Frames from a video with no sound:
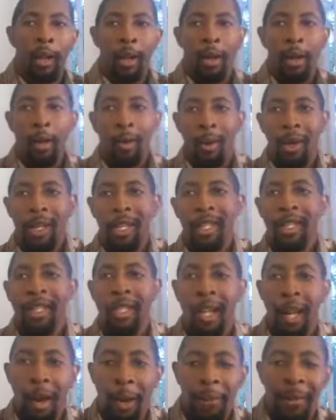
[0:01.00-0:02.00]
What
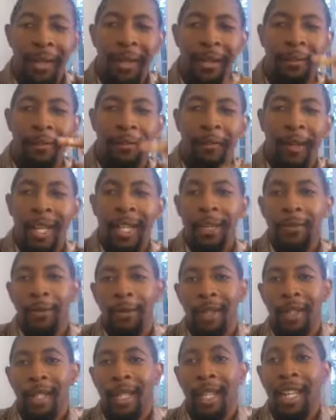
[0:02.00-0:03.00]
is up in
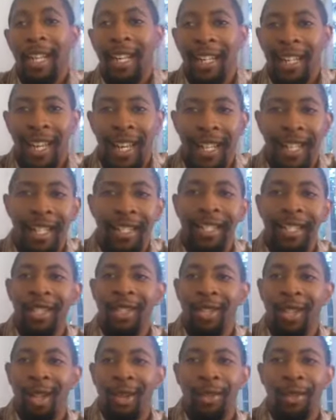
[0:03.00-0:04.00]
Facebook land? Hey, this
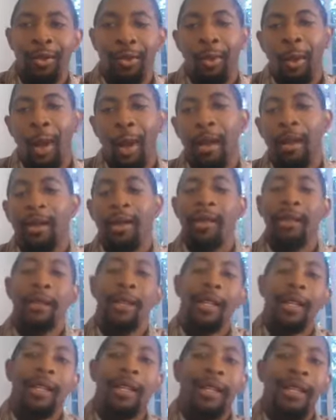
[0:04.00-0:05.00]
is Joseph Walker,
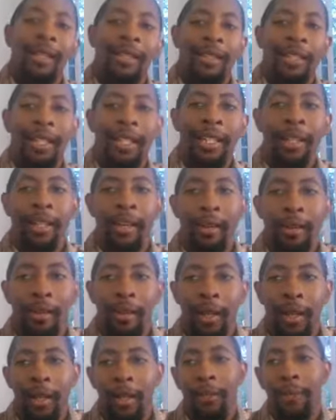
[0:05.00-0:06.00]

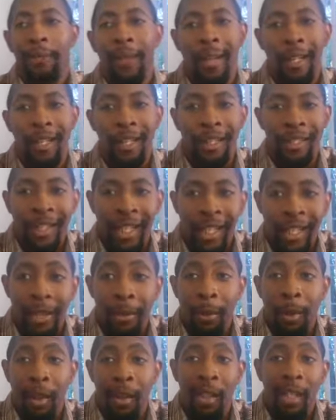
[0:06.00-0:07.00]
CEO and the founder of
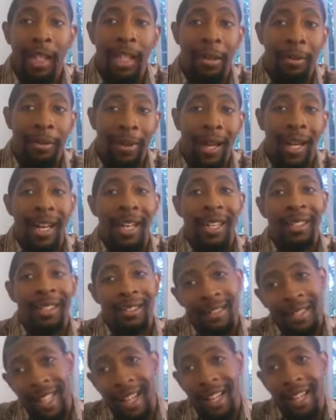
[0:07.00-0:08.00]

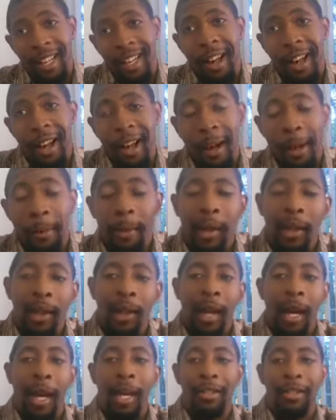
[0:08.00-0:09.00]
JTMarketingEnterprise.com.
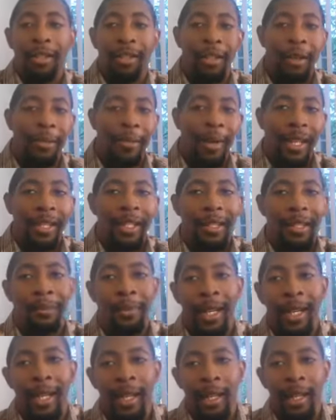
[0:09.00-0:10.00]
Also your bestest
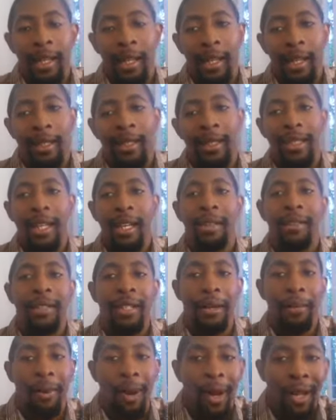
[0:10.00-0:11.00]
buddy in sales
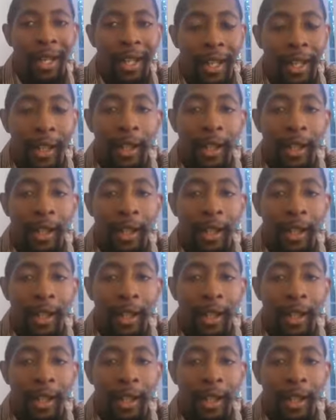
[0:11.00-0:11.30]
and marketing.